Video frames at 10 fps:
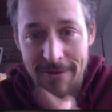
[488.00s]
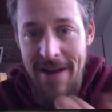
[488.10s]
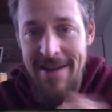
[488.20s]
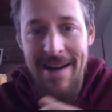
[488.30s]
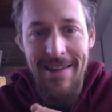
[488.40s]

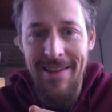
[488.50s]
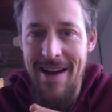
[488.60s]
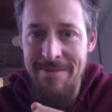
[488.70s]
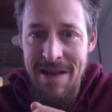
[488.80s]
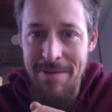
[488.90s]
found out a
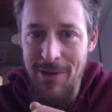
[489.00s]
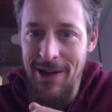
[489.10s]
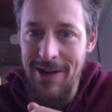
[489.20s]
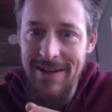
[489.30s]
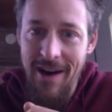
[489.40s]
lot of people
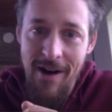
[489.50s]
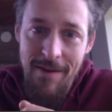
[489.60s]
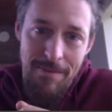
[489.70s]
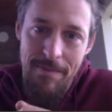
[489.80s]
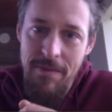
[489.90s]
are